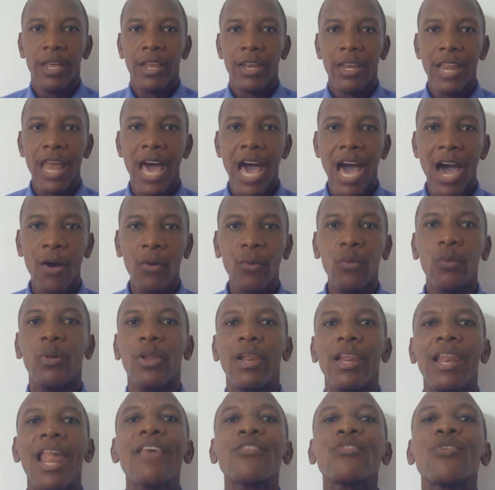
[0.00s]
Now,
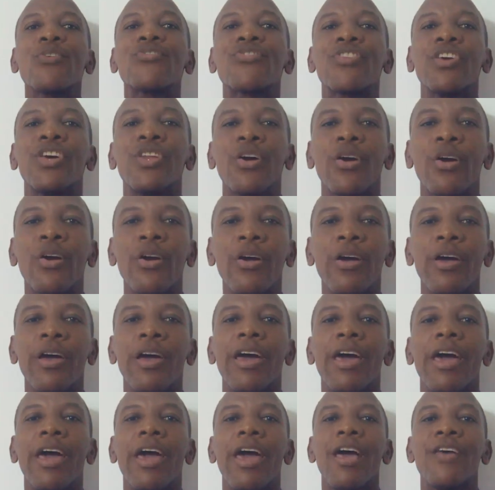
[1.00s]
let's consider
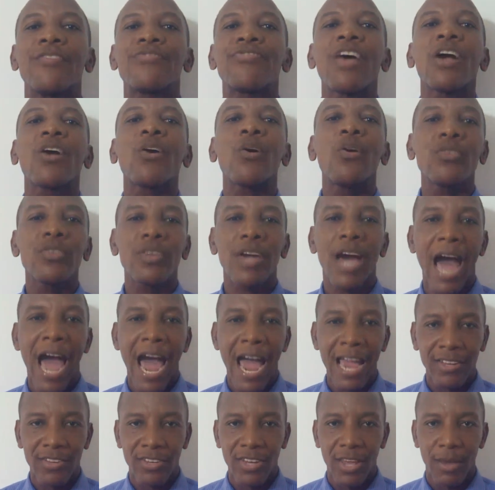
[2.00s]
a second
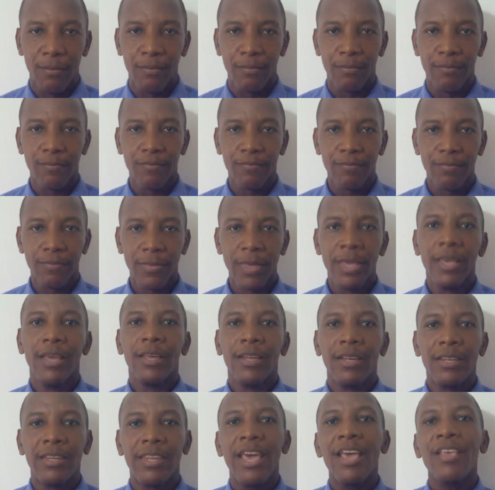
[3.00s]
item.
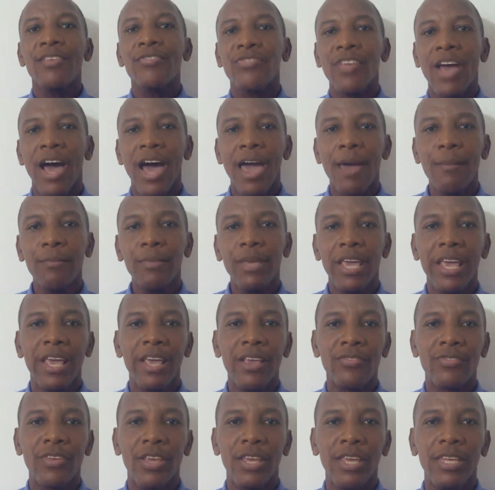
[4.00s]
This time
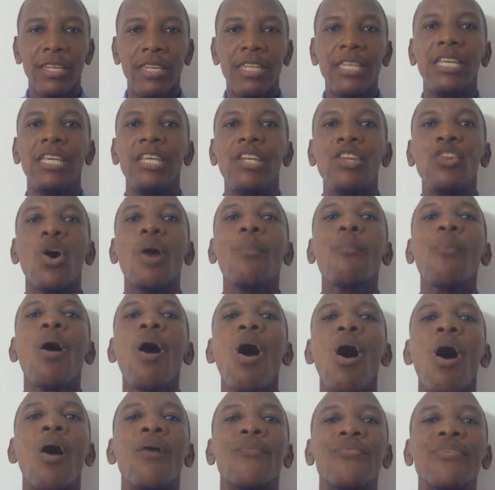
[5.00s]
is the number
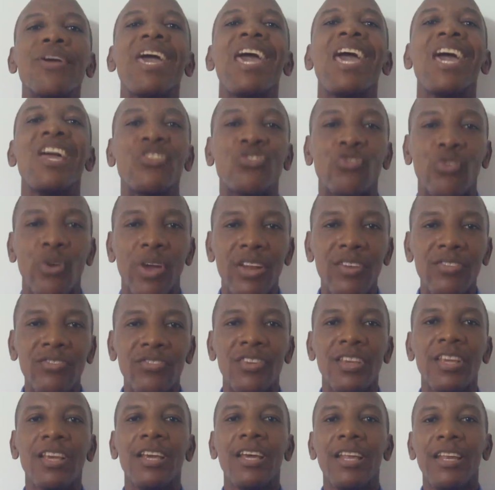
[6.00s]
of
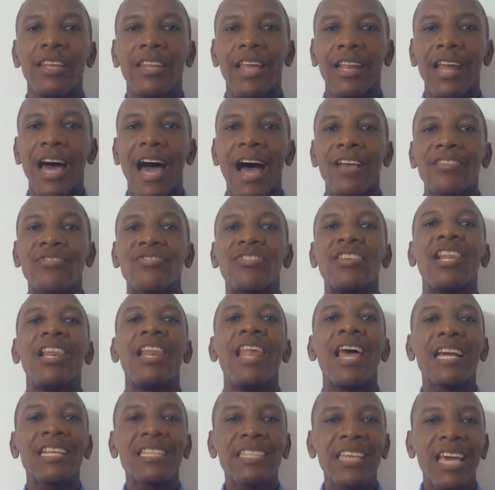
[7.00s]
entrants that are
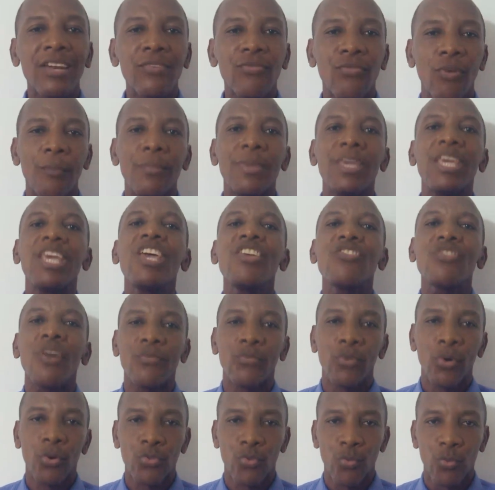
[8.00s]
selected from each
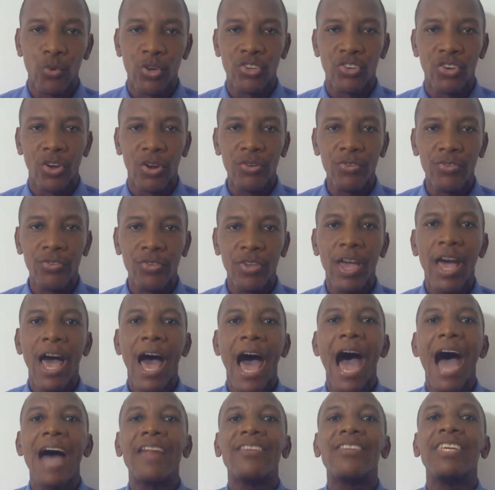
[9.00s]
of those regions
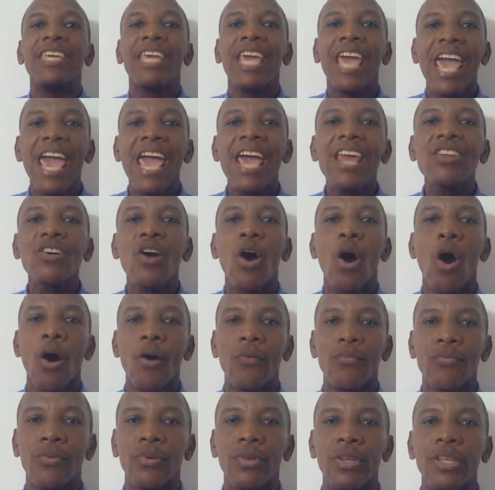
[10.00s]
at the end
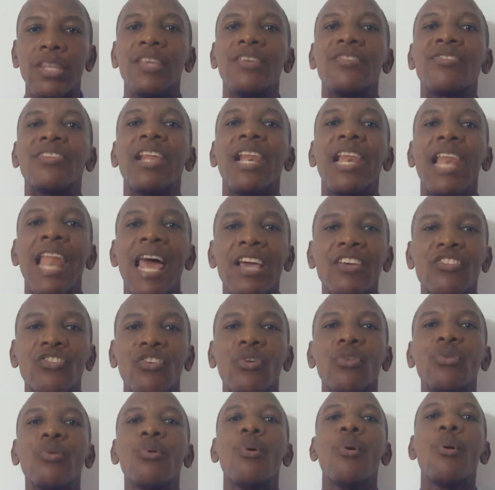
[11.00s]
of the
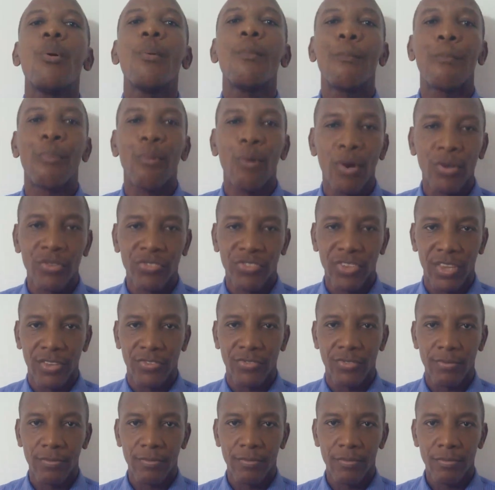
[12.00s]
selection
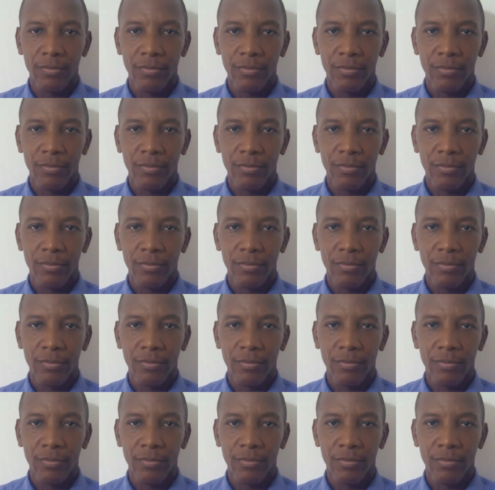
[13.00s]
process.